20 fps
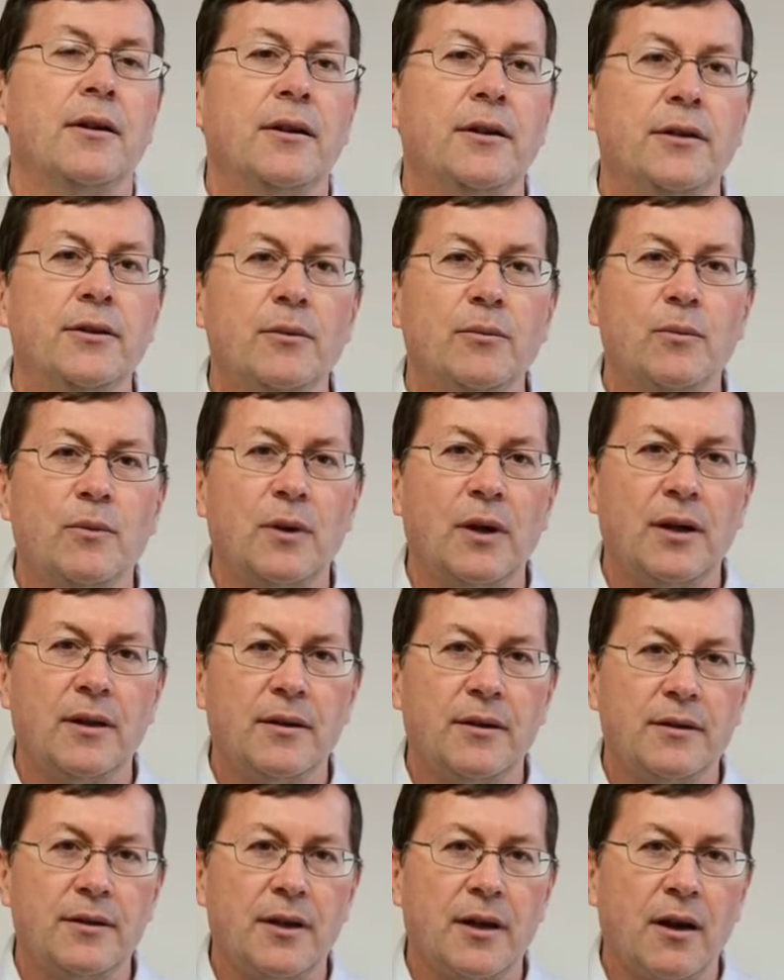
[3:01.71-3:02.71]

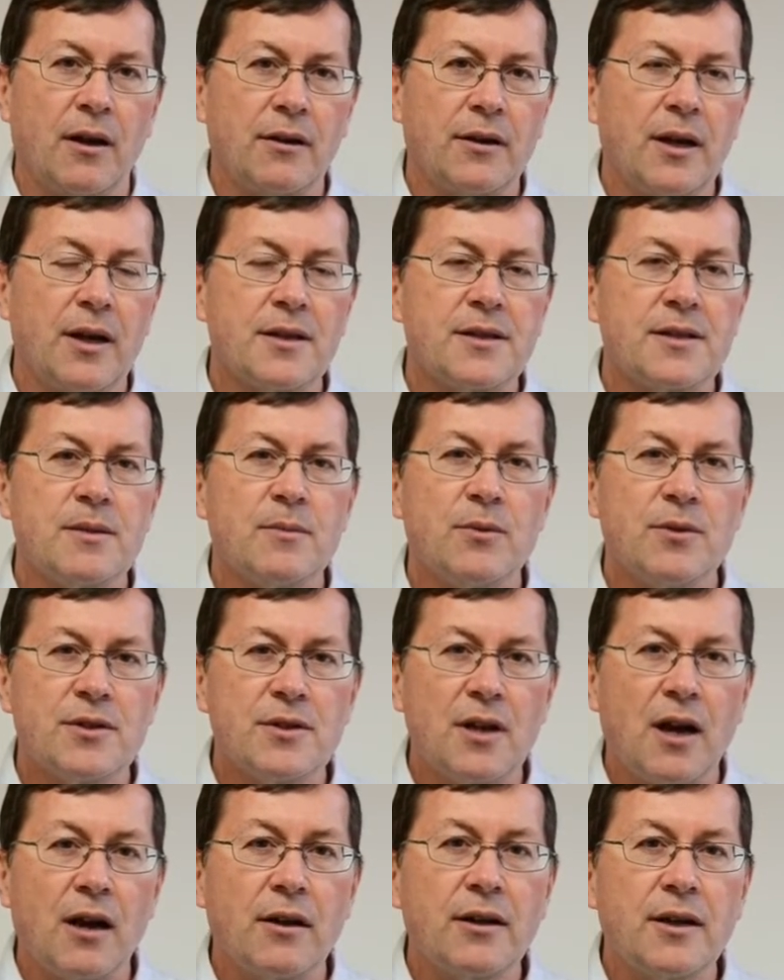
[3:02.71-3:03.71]
Our customers
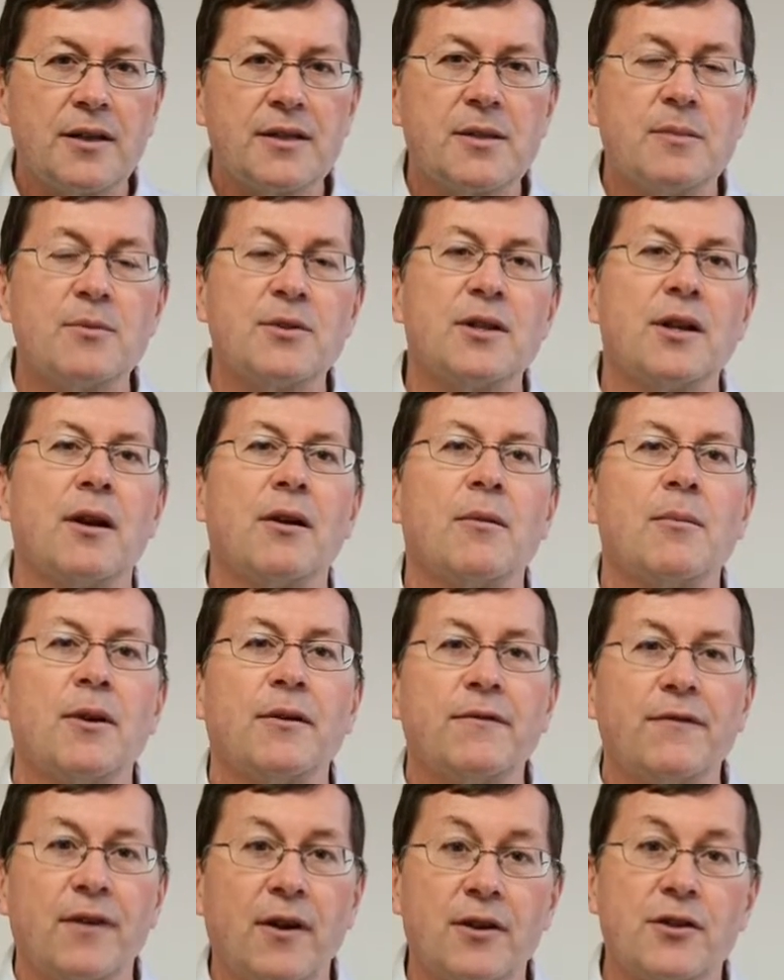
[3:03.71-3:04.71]
care about
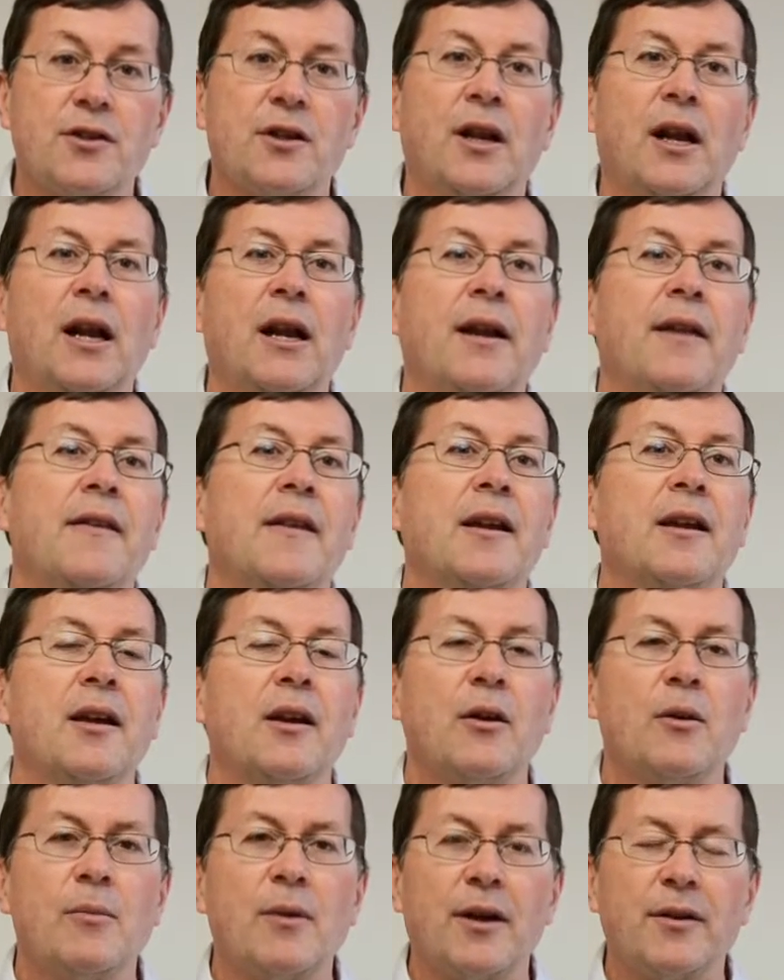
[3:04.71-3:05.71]
functionality. They
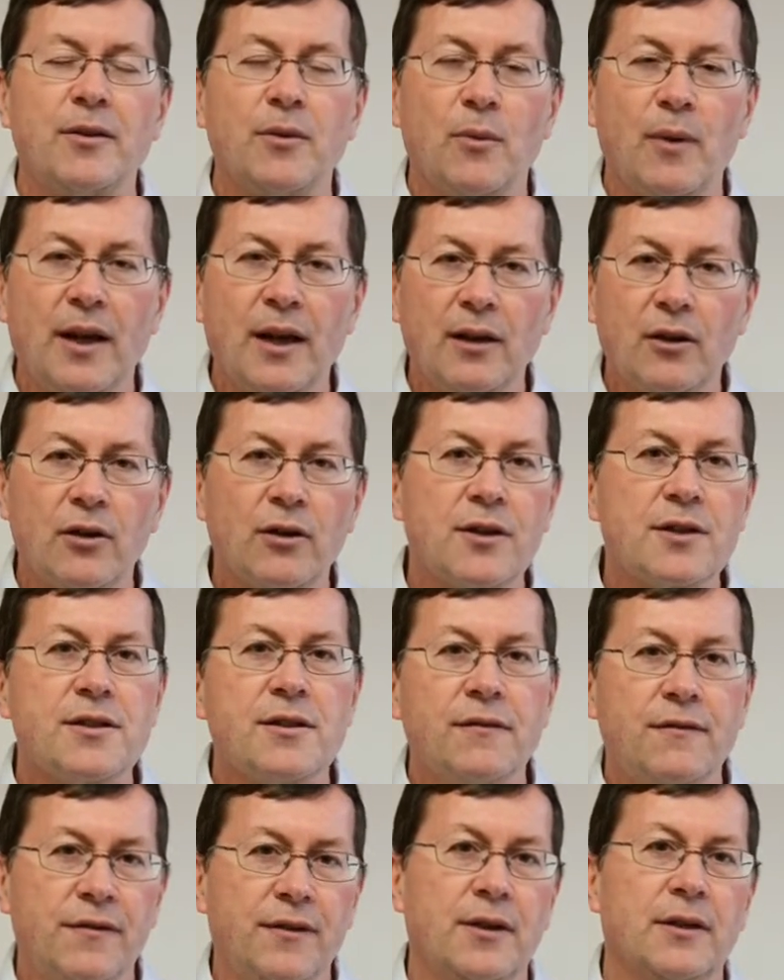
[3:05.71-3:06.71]
care about the way it looks
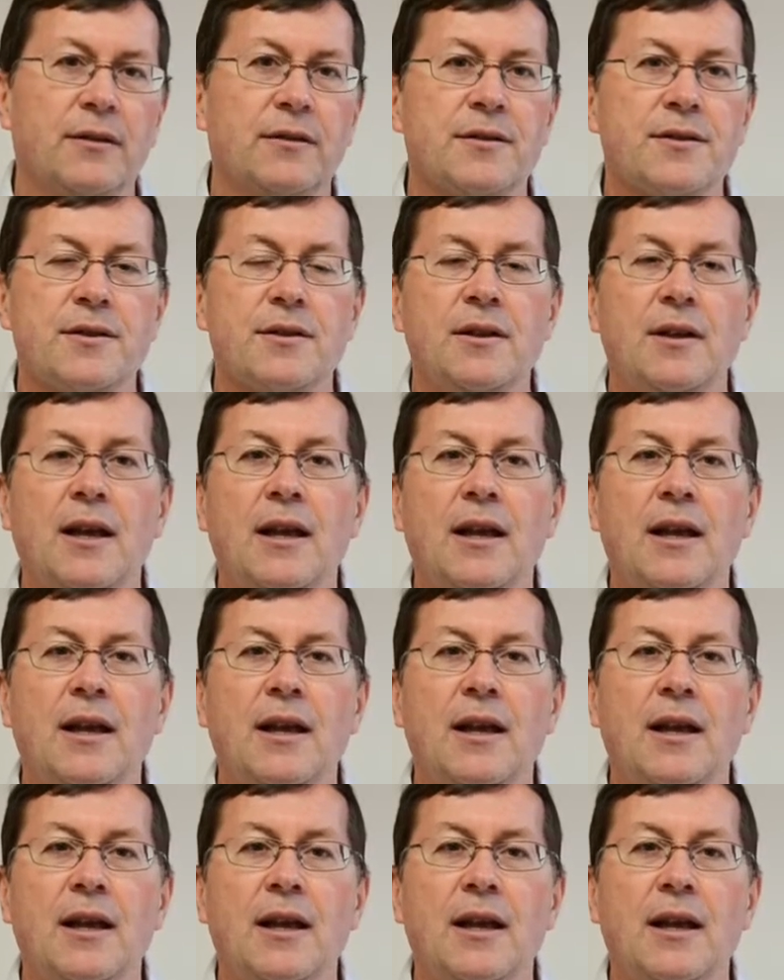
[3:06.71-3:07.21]
and feels.